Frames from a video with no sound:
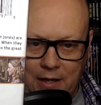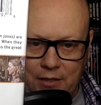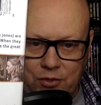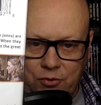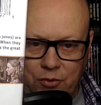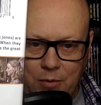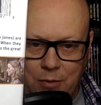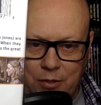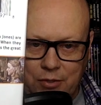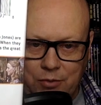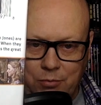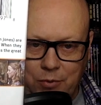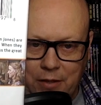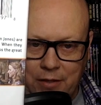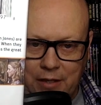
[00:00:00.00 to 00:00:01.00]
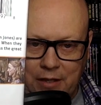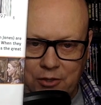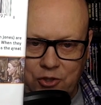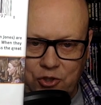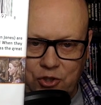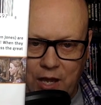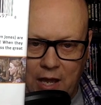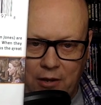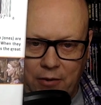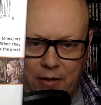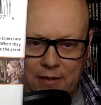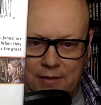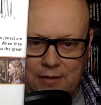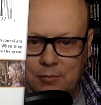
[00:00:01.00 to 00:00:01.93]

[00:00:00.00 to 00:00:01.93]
a screaming, squealing, shattering